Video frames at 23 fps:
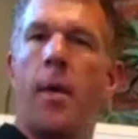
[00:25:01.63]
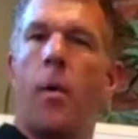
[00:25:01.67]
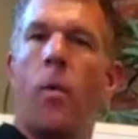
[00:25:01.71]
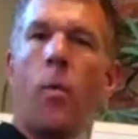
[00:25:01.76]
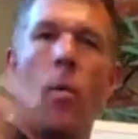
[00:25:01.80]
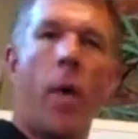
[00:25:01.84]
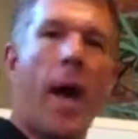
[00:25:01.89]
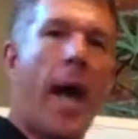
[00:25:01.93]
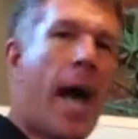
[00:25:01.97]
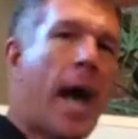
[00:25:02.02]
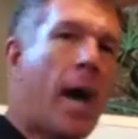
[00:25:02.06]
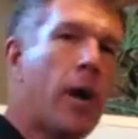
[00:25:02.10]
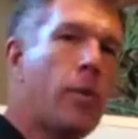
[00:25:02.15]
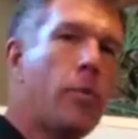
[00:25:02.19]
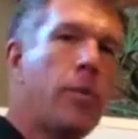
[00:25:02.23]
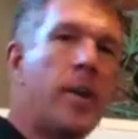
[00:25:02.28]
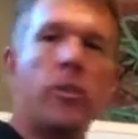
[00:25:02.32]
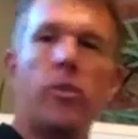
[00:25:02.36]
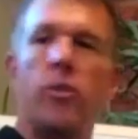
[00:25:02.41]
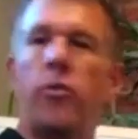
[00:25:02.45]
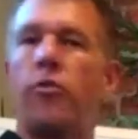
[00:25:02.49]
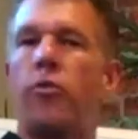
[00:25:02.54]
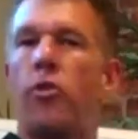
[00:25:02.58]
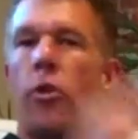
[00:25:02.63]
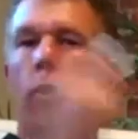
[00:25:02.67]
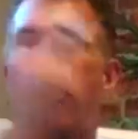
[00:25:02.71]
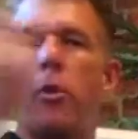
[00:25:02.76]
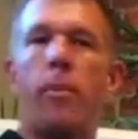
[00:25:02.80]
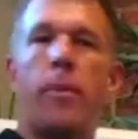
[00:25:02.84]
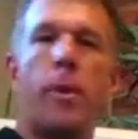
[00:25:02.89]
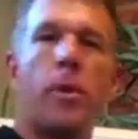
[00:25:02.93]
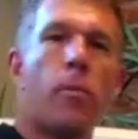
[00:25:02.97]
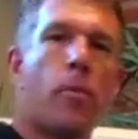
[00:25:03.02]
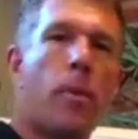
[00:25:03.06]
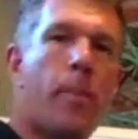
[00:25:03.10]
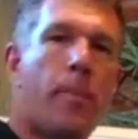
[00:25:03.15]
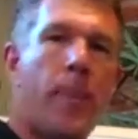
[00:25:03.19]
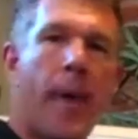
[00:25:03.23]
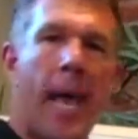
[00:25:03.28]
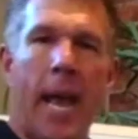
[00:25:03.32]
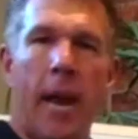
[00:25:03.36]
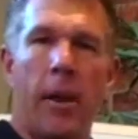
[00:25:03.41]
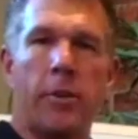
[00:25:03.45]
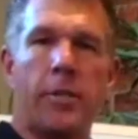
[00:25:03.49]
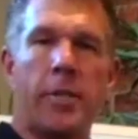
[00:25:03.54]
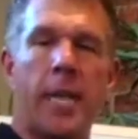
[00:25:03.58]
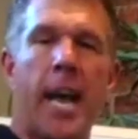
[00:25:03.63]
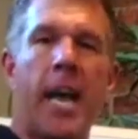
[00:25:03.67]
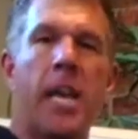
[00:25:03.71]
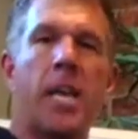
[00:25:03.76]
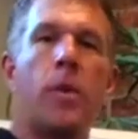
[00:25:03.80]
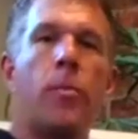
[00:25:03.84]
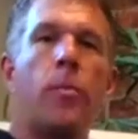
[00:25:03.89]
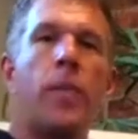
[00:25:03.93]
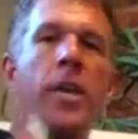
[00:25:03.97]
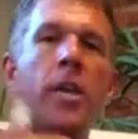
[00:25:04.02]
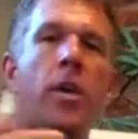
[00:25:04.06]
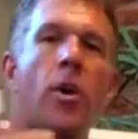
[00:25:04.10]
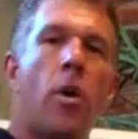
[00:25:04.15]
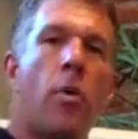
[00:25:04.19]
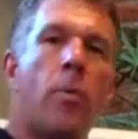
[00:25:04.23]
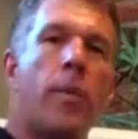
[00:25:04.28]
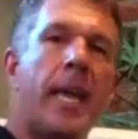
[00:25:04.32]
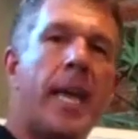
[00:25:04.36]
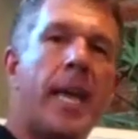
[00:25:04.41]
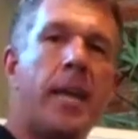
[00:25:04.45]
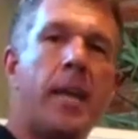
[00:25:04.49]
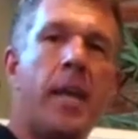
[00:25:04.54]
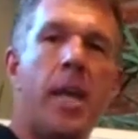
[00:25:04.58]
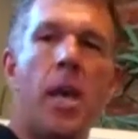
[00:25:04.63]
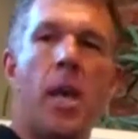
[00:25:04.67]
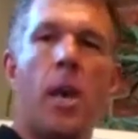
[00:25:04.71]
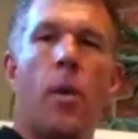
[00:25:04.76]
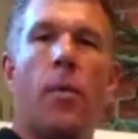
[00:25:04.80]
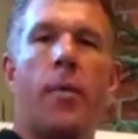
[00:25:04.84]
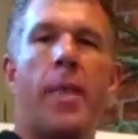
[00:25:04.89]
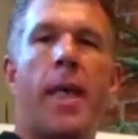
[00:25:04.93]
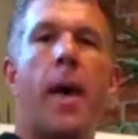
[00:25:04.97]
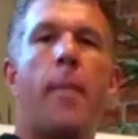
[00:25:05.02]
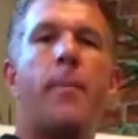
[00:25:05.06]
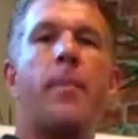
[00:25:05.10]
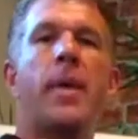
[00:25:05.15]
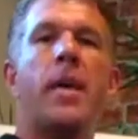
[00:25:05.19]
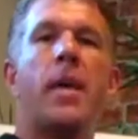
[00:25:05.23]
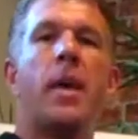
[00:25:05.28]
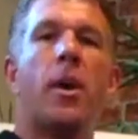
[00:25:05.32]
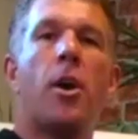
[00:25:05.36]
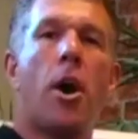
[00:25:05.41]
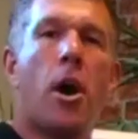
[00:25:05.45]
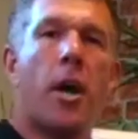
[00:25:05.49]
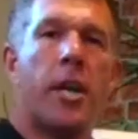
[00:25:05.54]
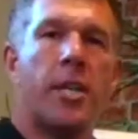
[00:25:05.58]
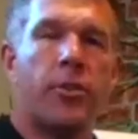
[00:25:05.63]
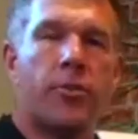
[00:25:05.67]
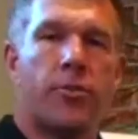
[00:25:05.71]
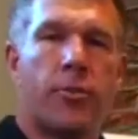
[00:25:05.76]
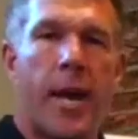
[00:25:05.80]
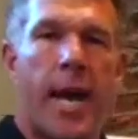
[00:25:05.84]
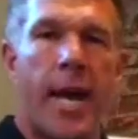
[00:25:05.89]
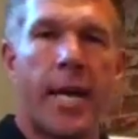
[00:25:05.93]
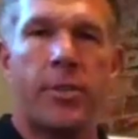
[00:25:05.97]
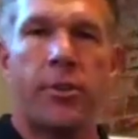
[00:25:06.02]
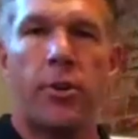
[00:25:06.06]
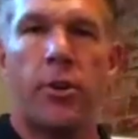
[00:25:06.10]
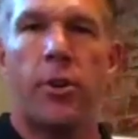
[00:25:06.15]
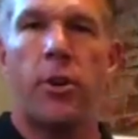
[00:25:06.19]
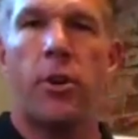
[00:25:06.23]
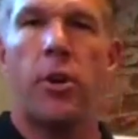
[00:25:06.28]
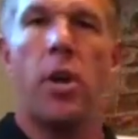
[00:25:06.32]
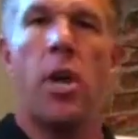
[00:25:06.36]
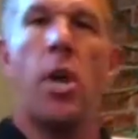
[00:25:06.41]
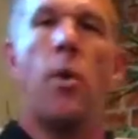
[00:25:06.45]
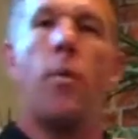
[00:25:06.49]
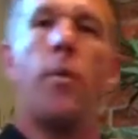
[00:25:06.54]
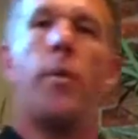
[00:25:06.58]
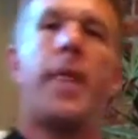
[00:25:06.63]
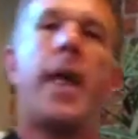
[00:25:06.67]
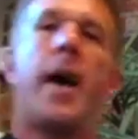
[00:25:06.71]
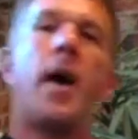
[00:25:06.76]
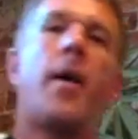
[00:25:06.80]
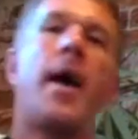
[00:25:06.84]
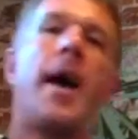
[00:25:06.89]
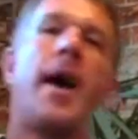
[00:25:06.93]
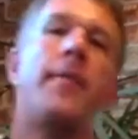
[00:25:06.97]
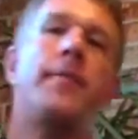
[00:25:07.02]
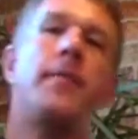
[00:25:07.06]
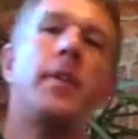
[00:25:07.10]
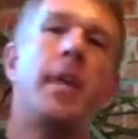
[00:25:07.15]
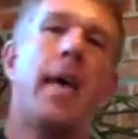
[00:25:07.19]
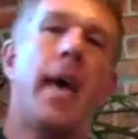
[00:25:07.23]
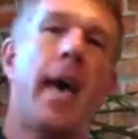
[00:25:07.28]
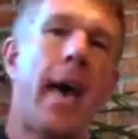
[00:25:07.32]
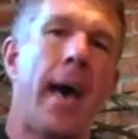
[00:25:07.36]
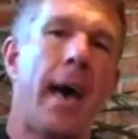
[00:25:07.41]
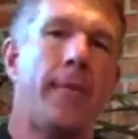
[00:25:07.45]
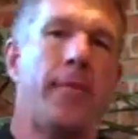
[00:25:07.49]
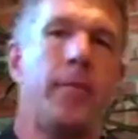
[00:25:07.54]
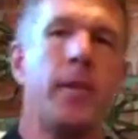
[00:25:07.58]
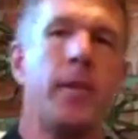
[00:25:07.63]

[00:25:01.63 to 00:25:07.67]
Well, how do we determine repairs? How can we go in without being a contractor, without having to have